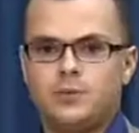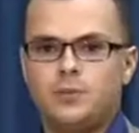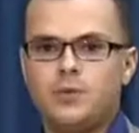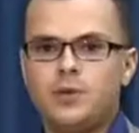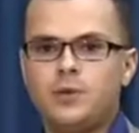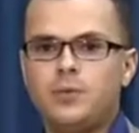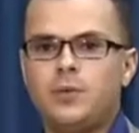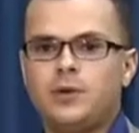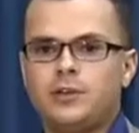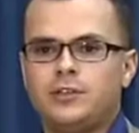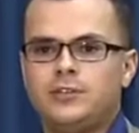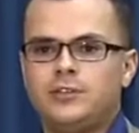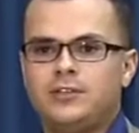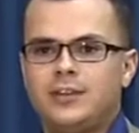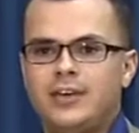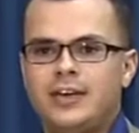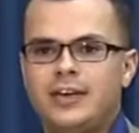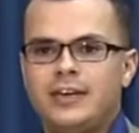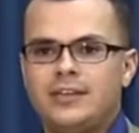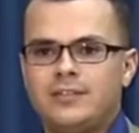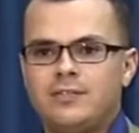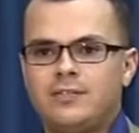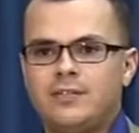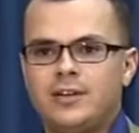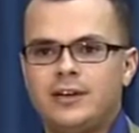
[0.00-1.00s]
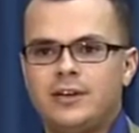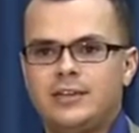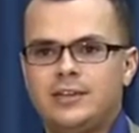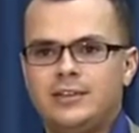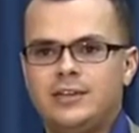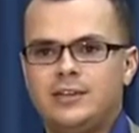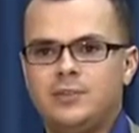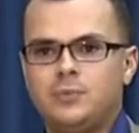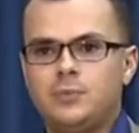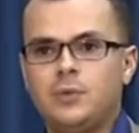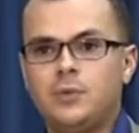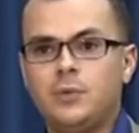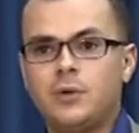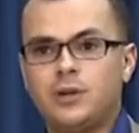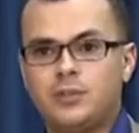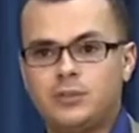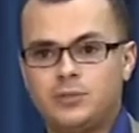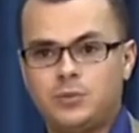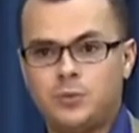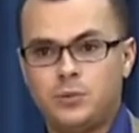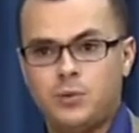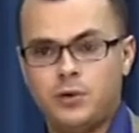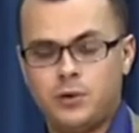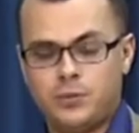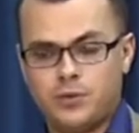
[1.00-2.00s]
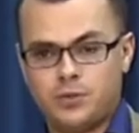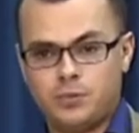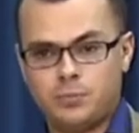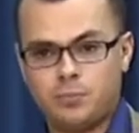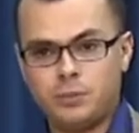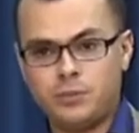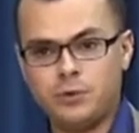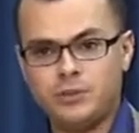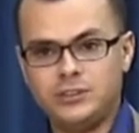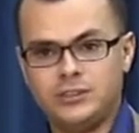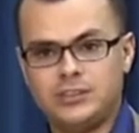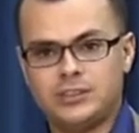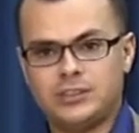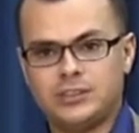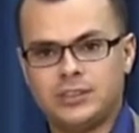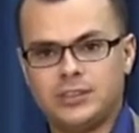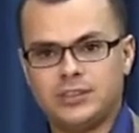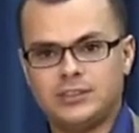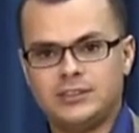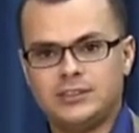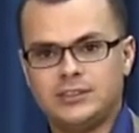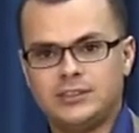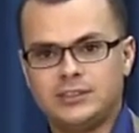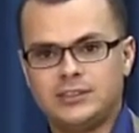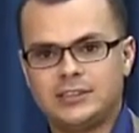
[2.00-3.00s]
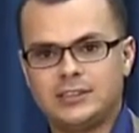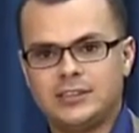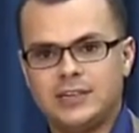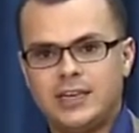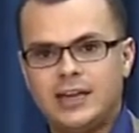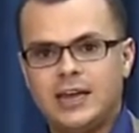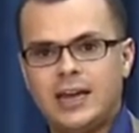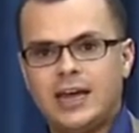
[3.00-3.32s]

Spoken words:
We want to get right that we want to work with point charges,